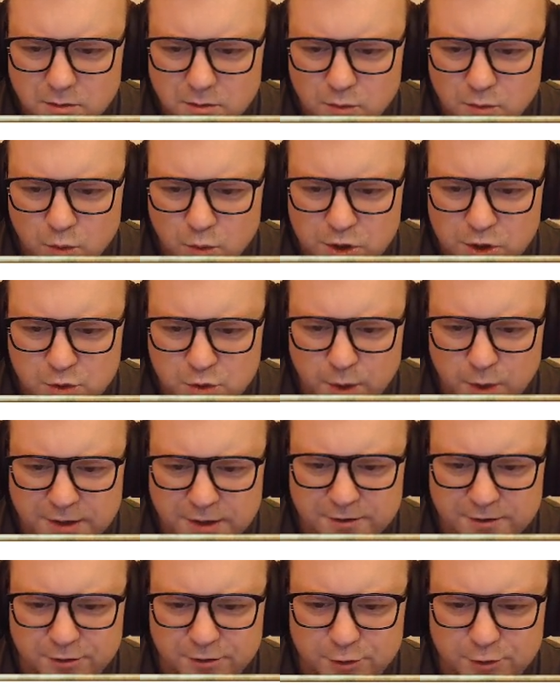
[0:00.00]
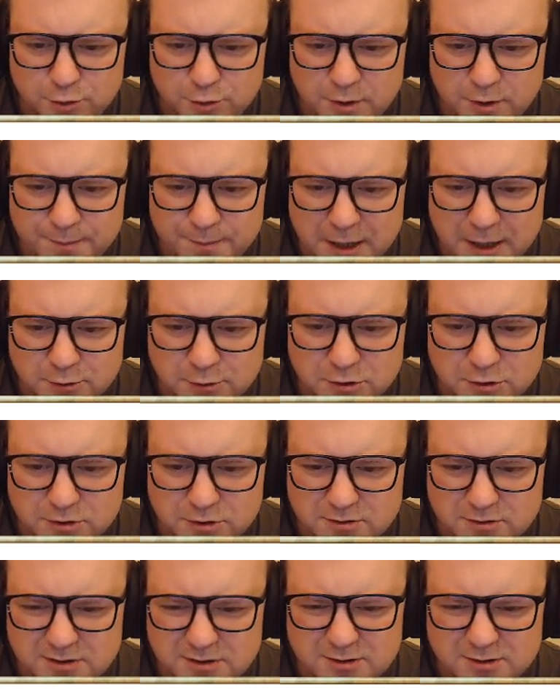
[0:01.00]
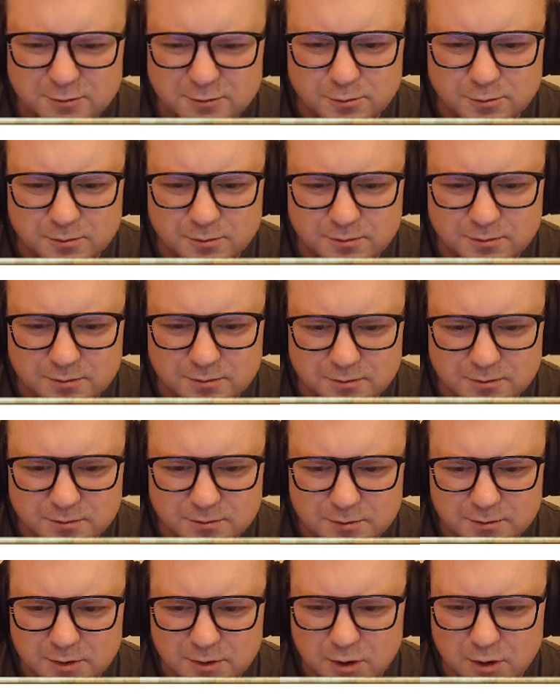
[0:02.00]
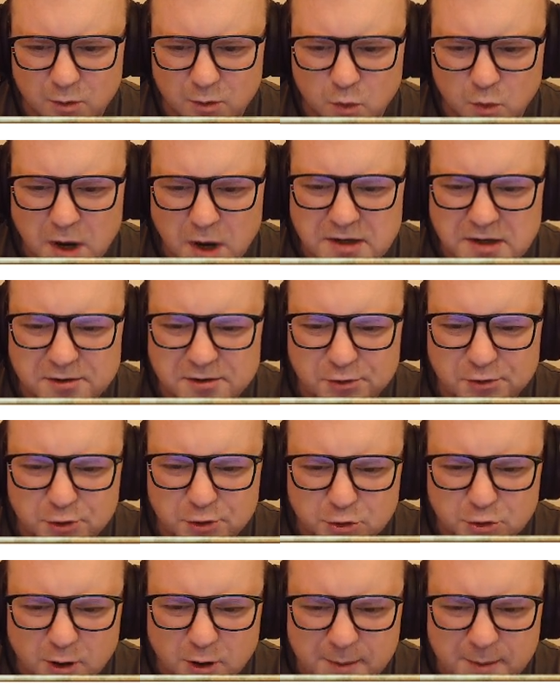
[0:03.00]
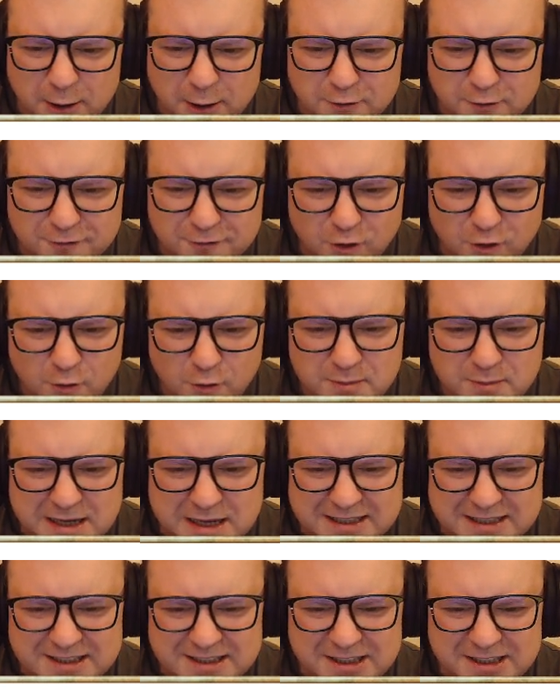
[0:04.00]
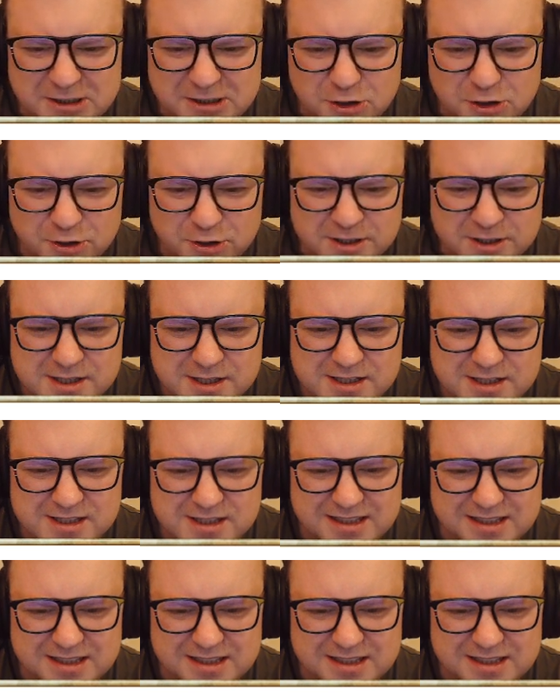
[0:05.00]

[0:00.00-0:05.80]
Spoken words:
Which went through about, went through about 4 million increase.